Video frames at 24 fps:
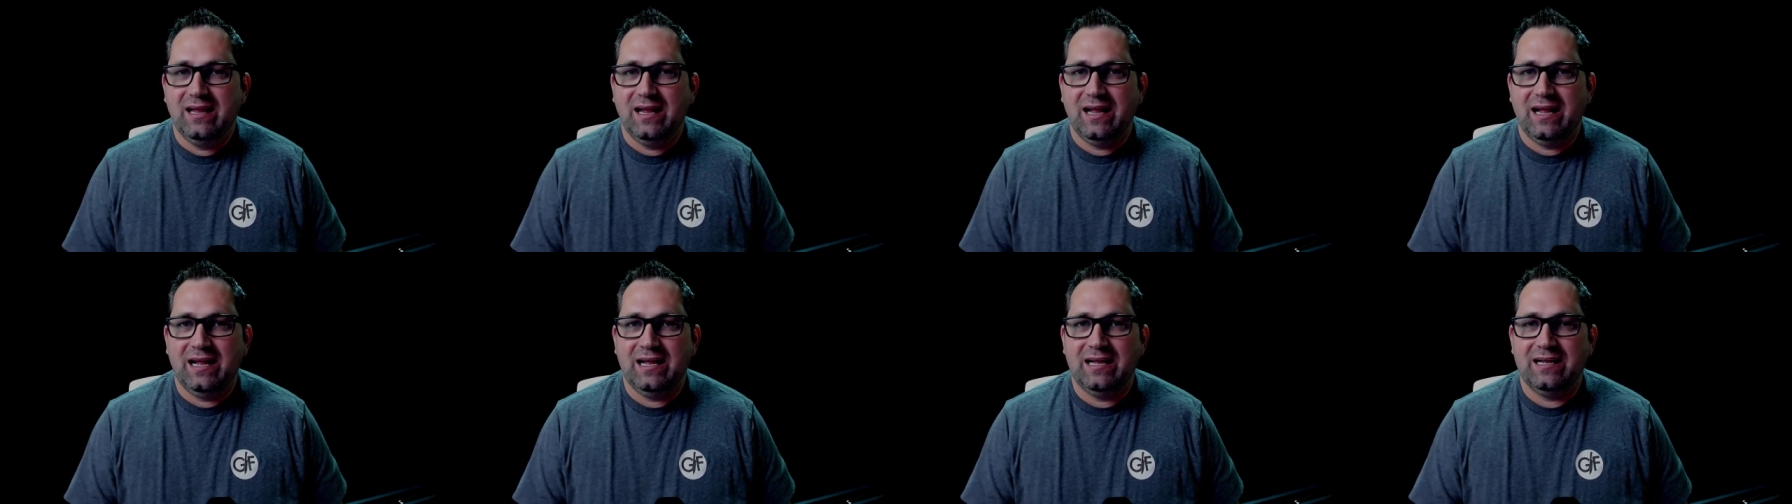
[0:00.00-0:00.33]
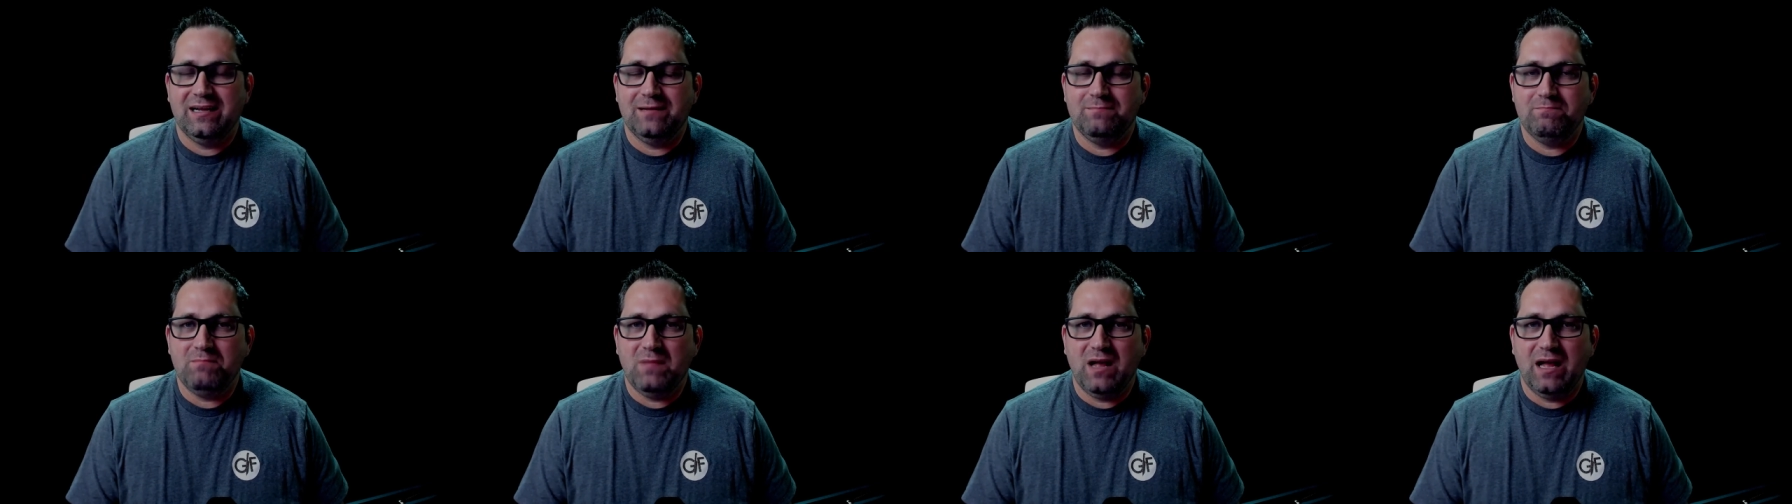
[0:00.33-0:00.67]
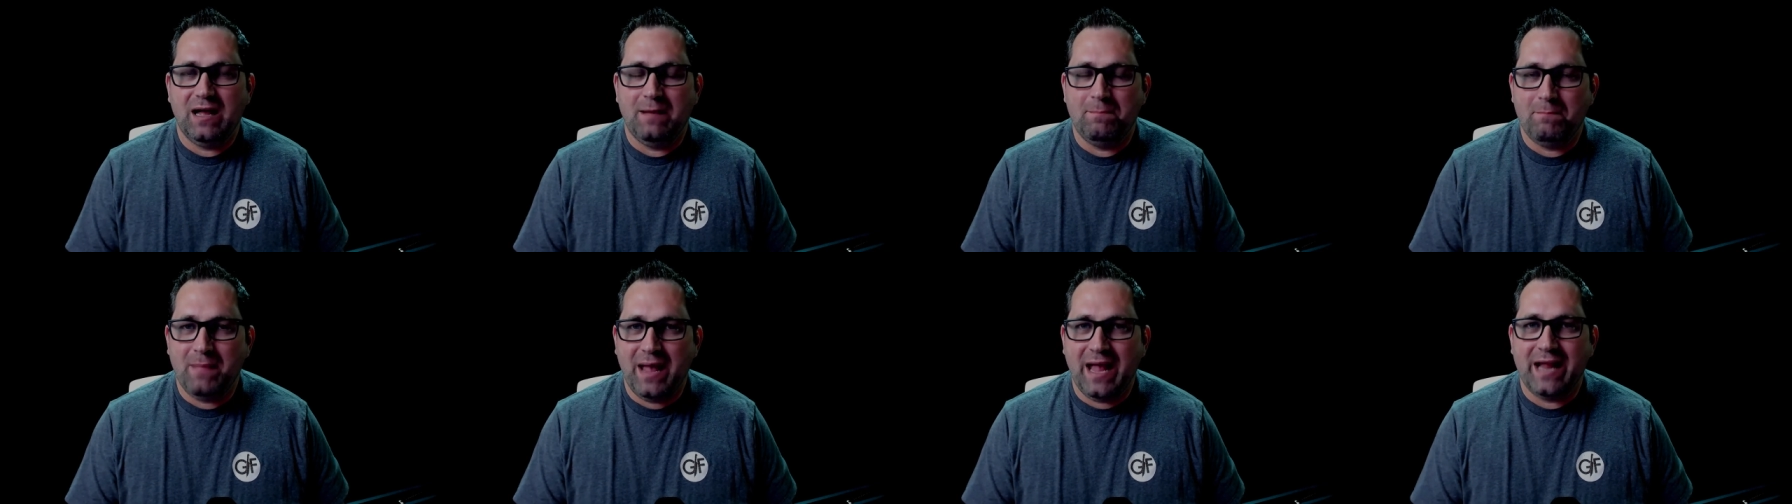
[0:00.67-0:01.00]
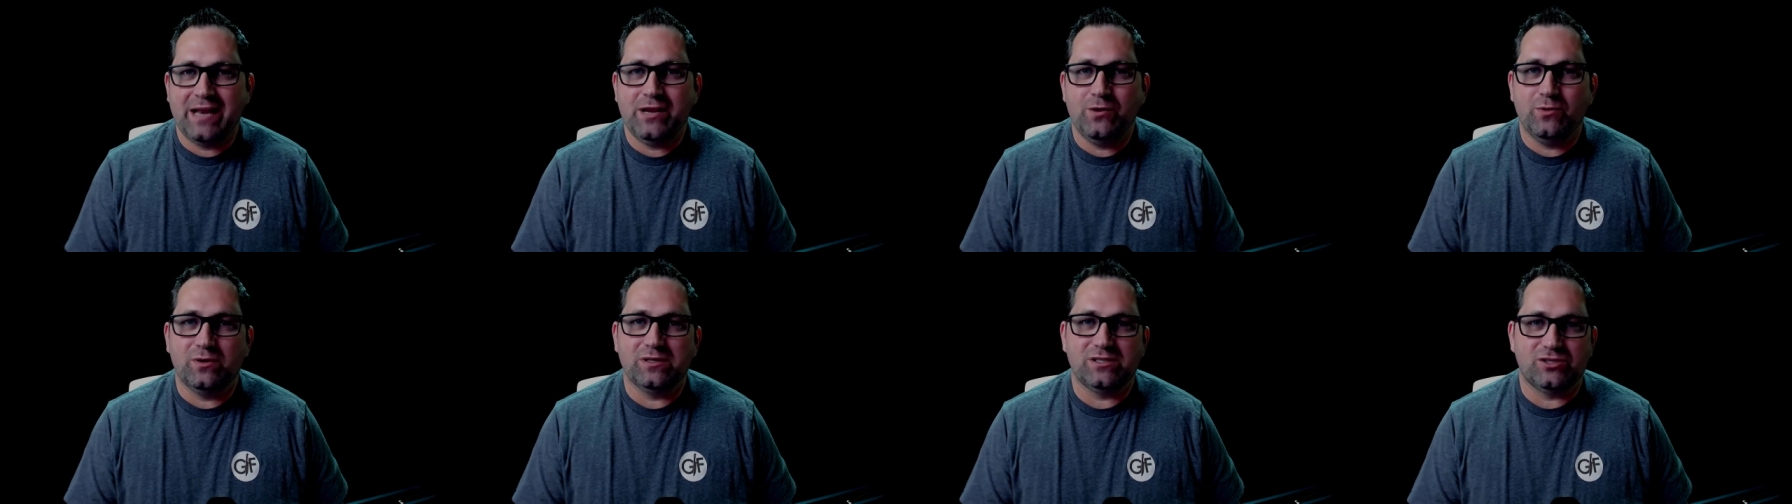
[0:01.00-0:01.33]
a
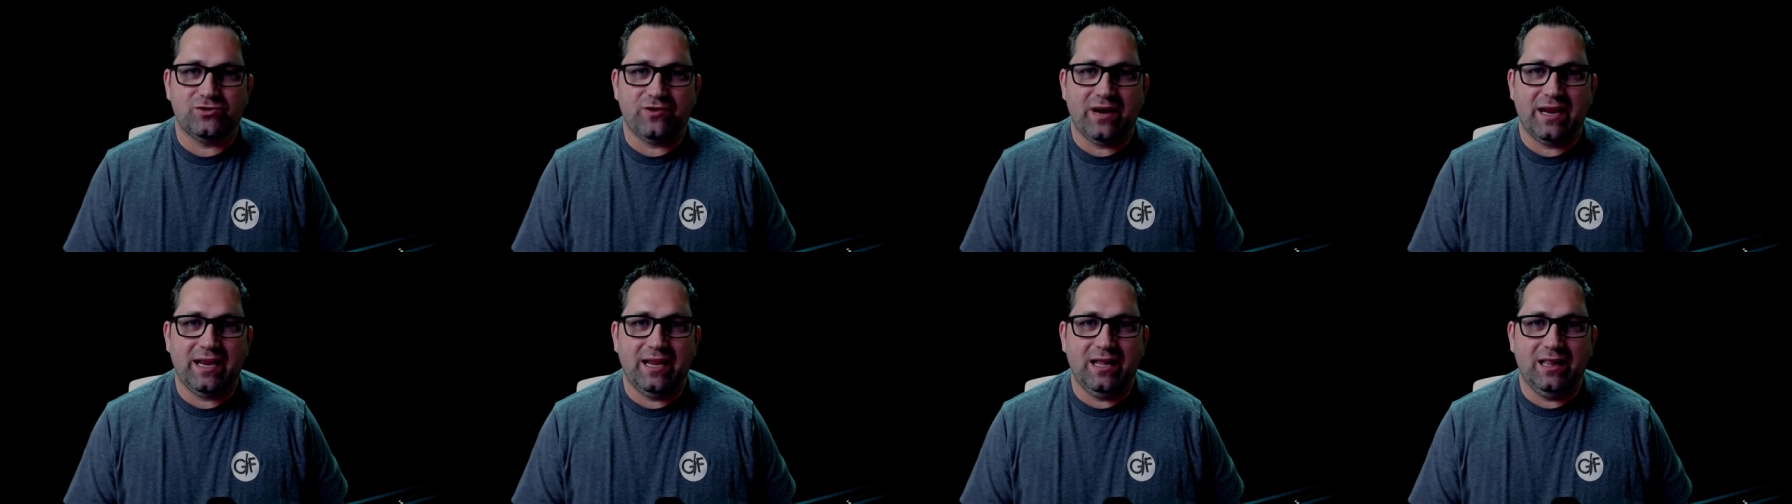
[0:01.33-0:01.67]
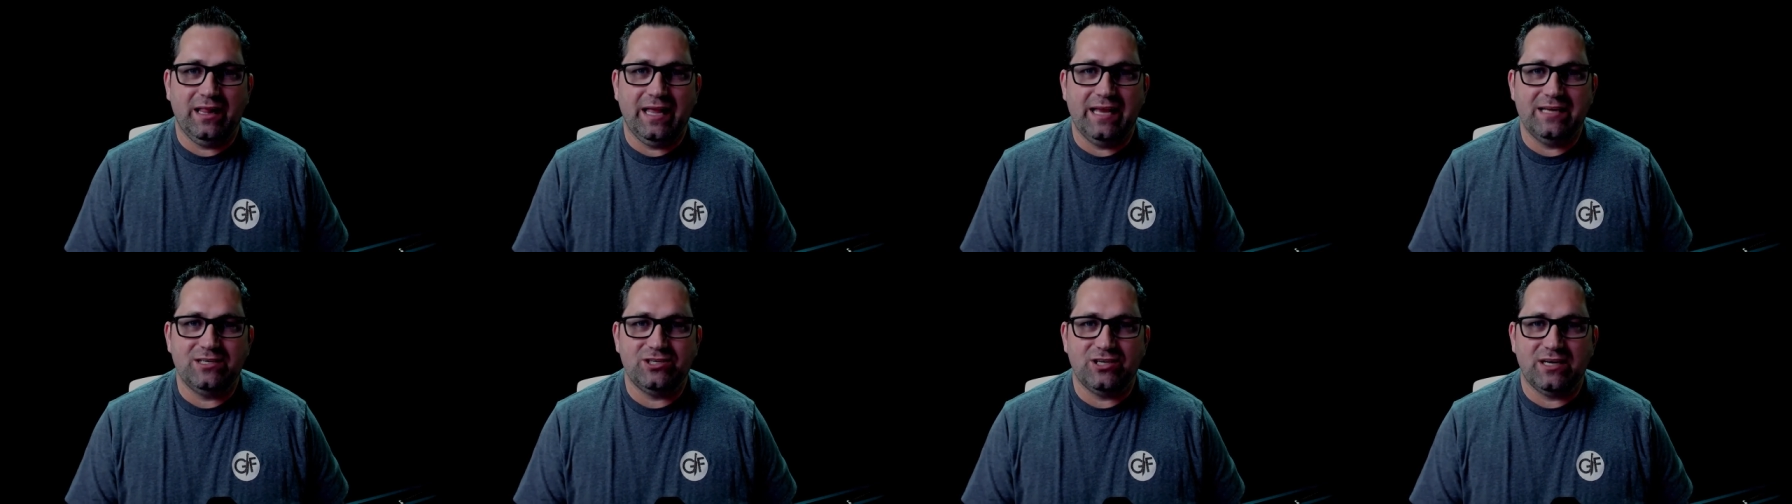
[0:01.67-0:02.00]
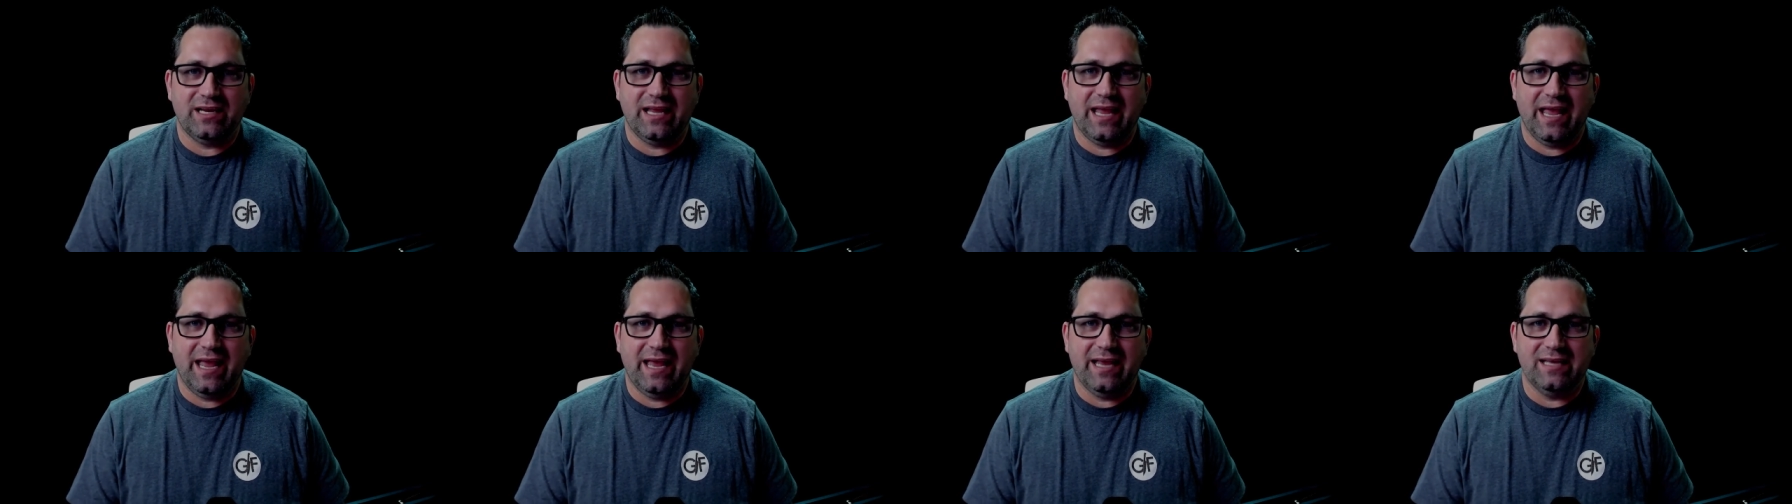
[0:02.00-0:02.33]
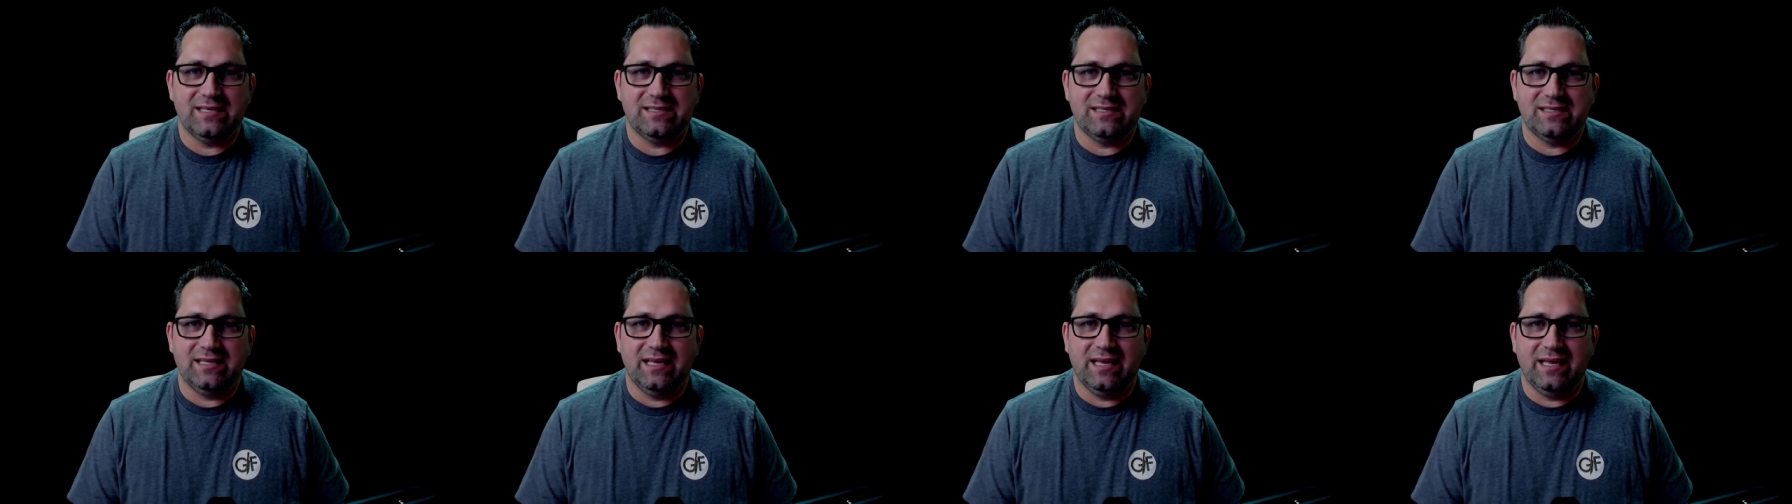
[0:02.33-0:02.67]
manual strangulation
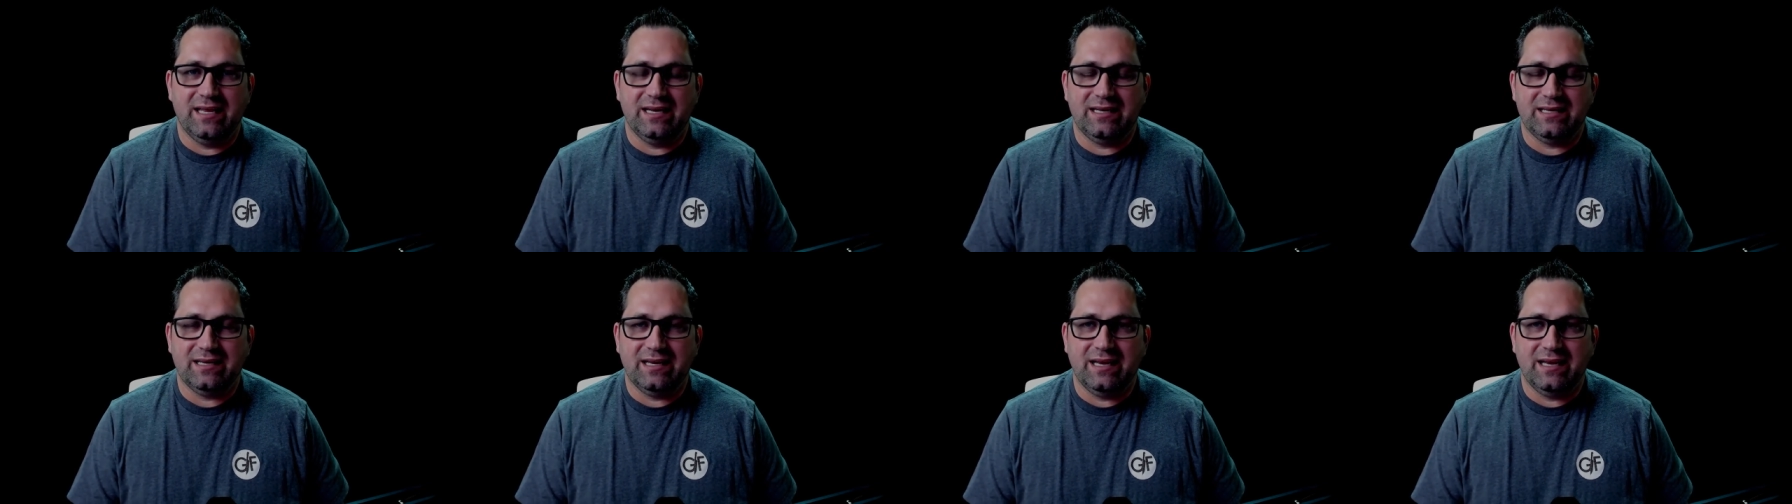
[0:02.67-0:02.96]
case that